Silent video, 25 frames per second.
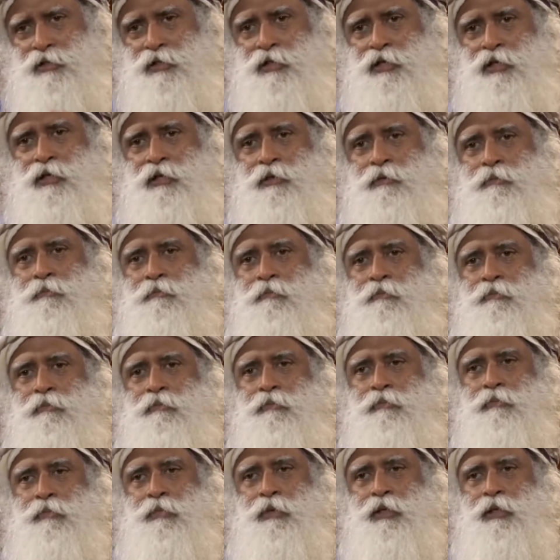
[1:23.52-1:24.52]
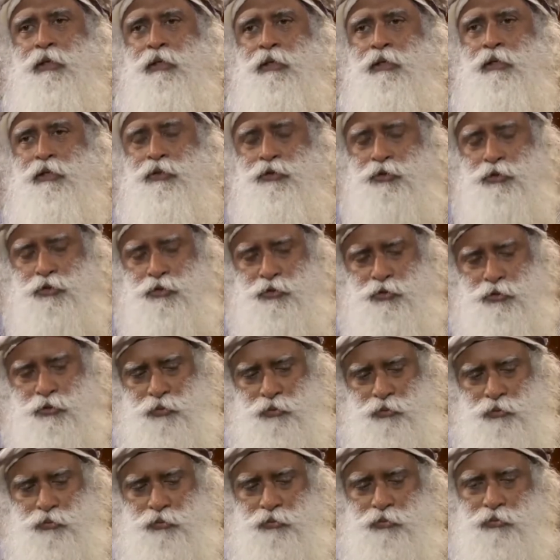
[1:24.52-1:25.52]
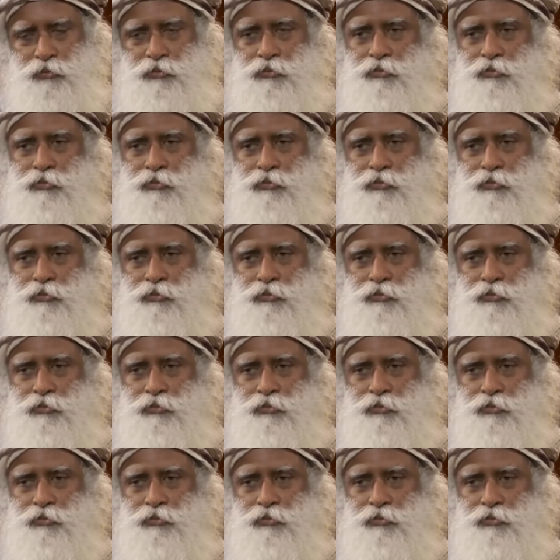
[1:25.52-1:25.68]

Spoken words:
thing, is it true?